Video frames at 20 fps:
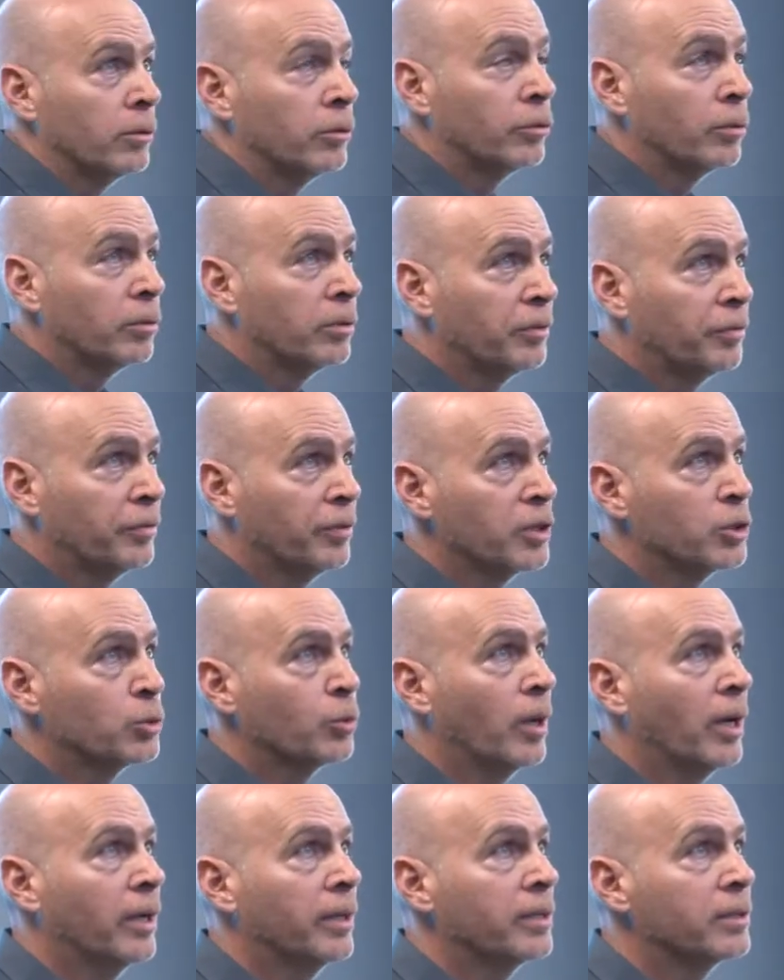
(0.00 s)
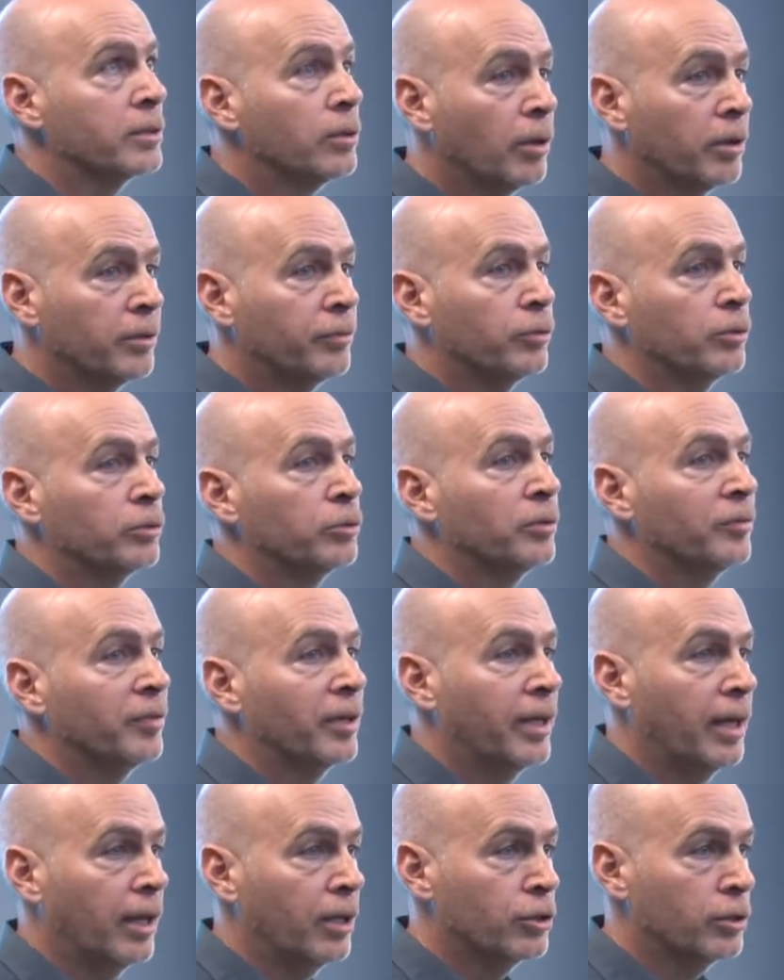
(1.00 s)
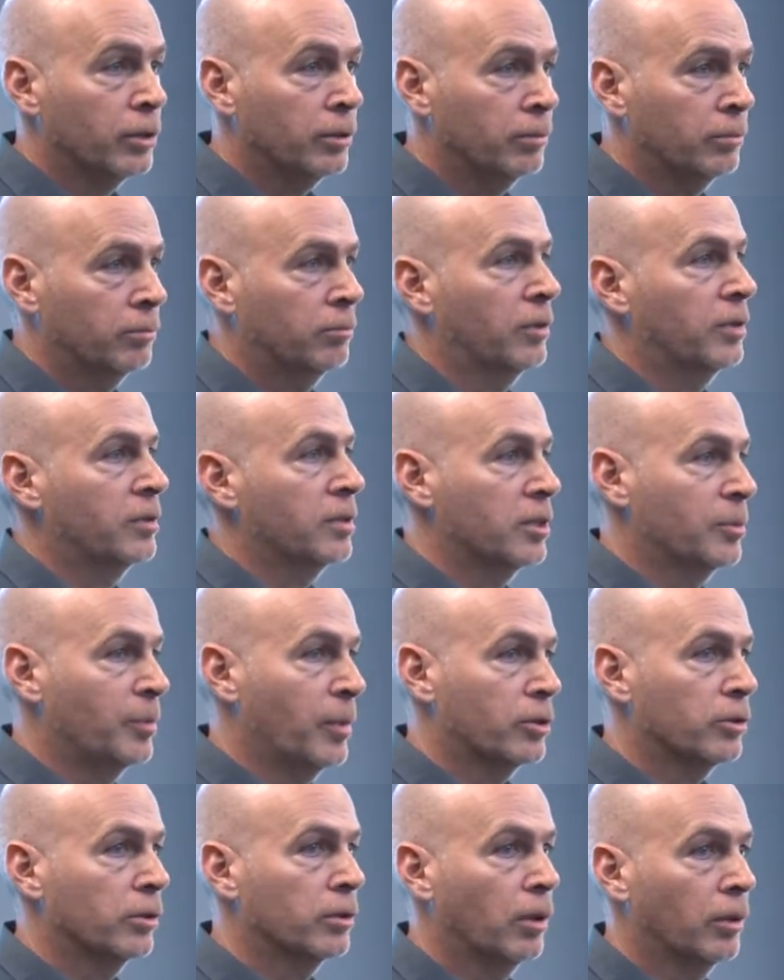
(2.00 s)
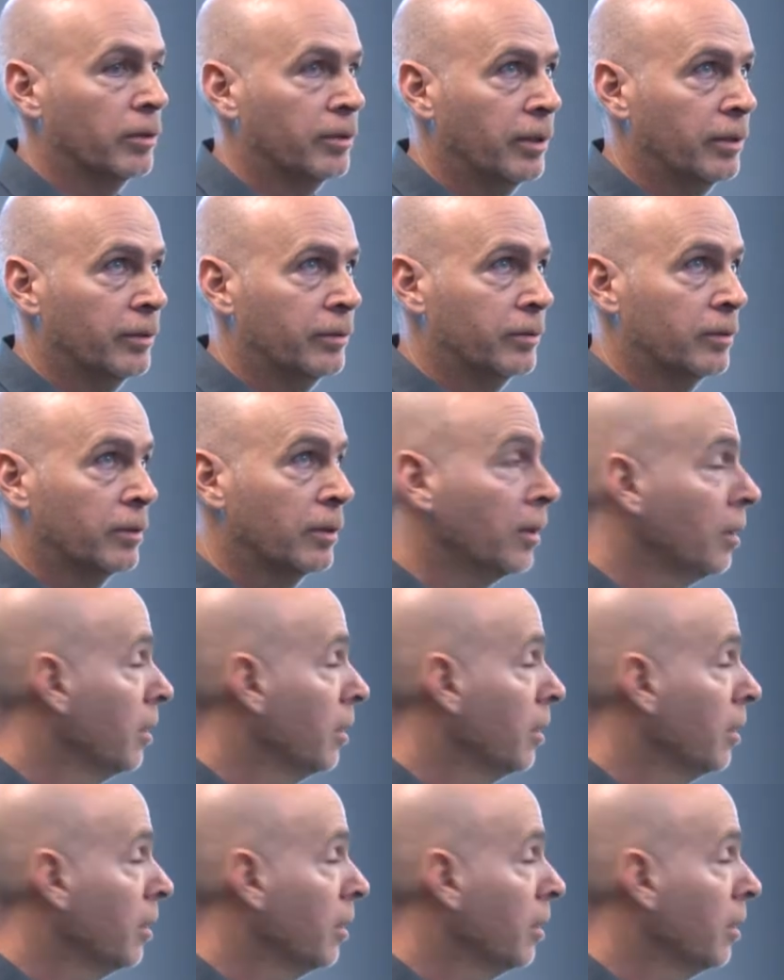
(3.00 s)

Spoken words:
So the first one is going to a vacation. That's a special context.